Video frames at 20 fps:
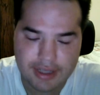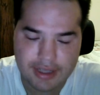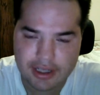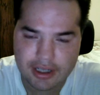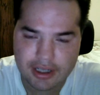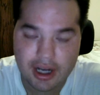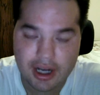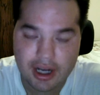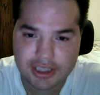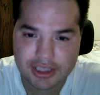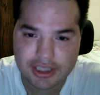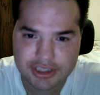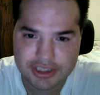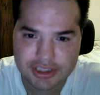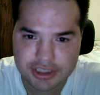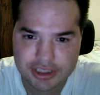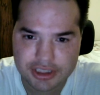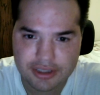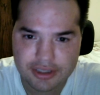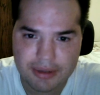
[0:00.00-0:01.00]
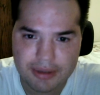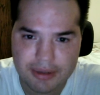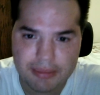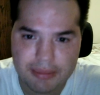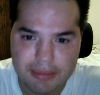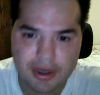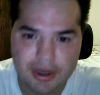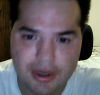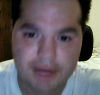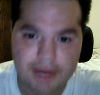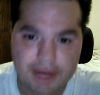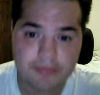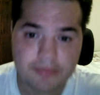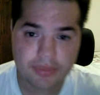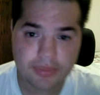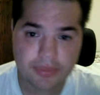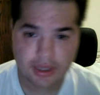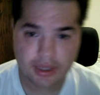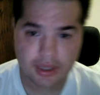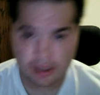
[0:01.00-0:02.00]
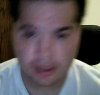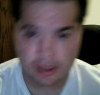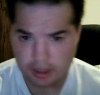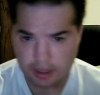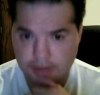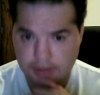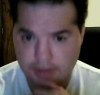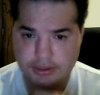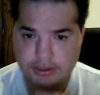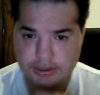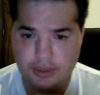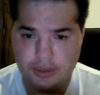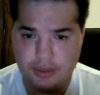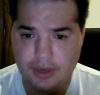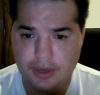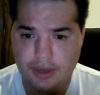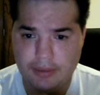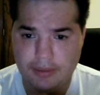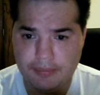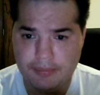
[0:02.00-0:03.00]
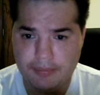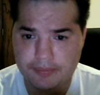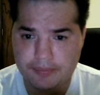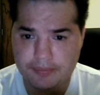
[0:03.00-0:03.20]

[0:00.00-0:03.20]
oxygen to my brain. So